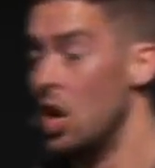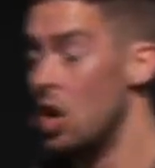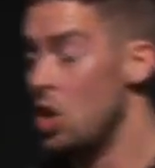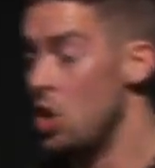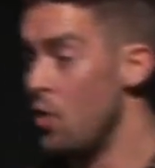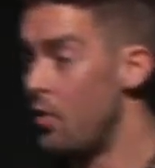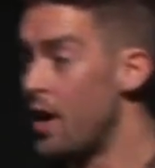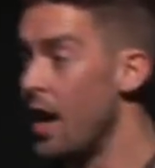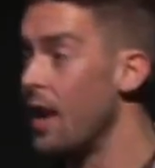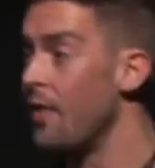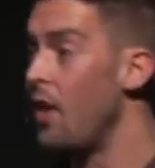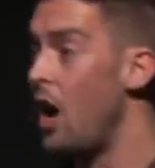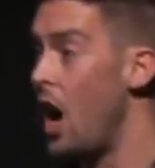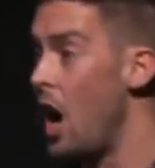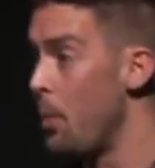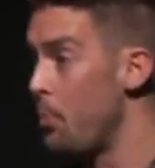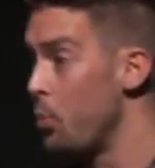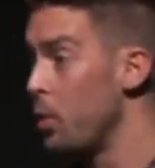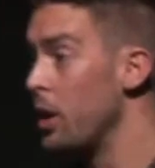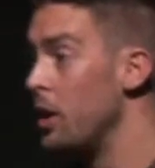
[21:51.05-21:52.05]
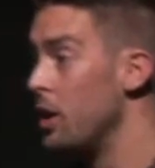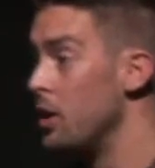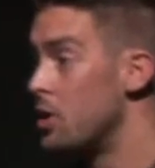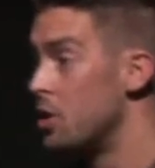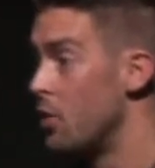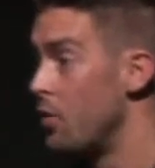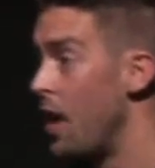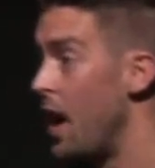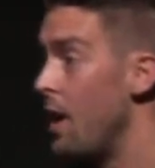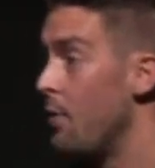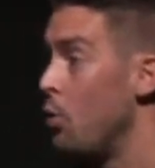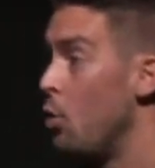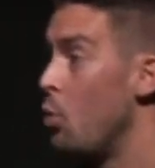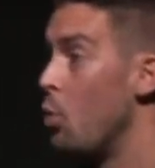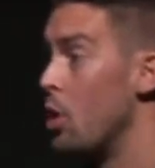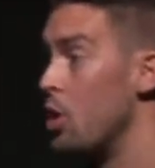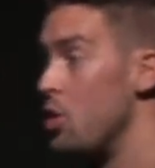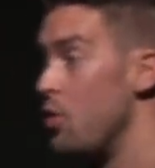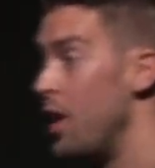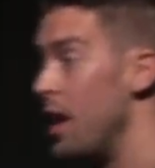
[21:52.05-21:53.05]
you've kind of operated in survival
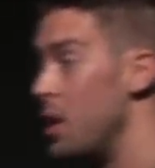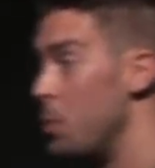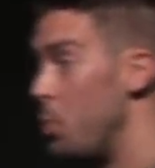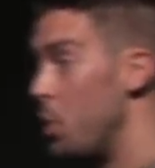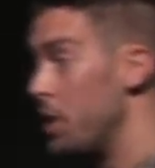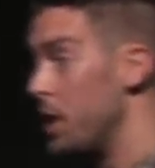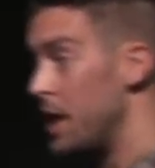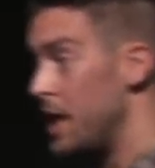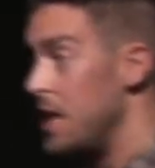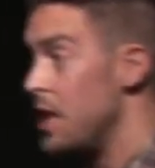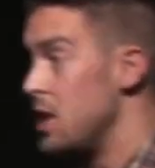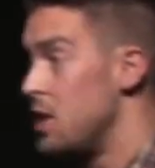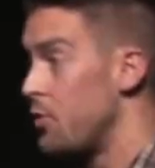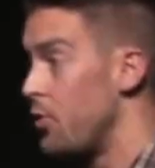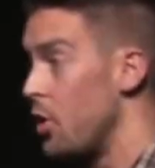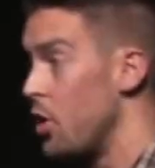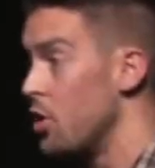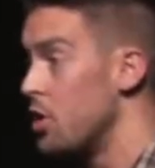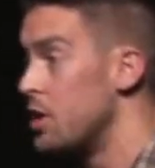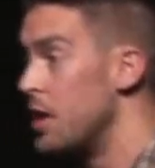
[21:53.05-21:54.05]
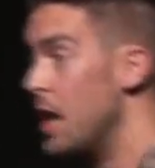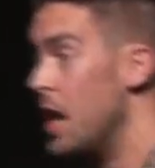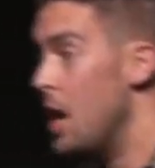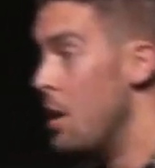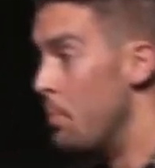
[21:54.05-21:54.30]
where you've had to put the kids first,